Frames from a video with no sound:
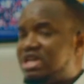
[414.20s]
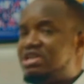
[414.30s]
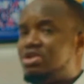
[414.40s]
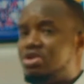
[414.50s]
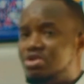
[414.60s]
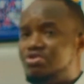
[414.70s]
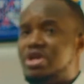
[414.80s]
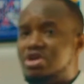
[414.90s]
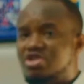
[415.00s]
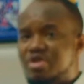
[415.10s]
and a lot of
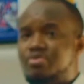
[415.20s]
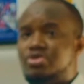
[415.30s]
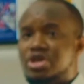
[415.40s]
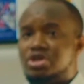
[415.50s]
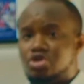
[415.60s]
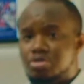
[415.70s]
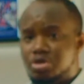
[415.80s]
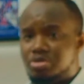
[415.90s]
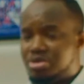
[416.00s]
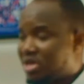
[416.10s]
other government projects
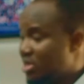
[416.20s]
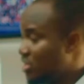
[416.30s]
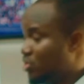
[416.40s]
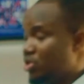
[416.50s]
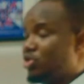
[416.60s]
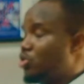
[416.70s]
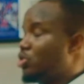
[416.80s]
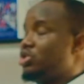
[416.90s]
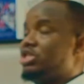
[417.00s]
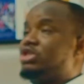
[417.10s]
coming up there.
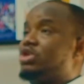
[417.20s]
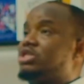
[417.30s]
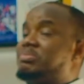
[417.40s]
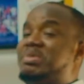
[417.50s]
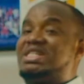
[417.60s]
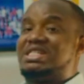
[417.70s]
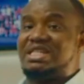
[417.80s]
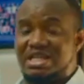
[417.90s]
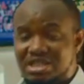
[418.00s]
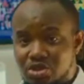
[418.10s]
It just makes
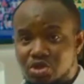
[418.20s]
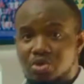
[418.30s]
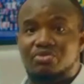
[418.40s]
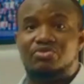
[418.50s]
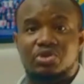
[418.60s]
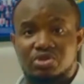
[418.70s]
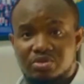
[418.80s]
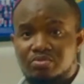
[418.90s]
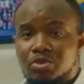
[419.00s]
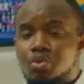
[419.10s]
sense. It's just
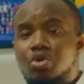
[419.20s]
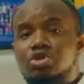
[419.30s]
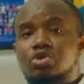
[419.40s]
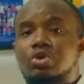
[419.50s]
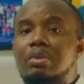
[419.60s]
obvious what's going to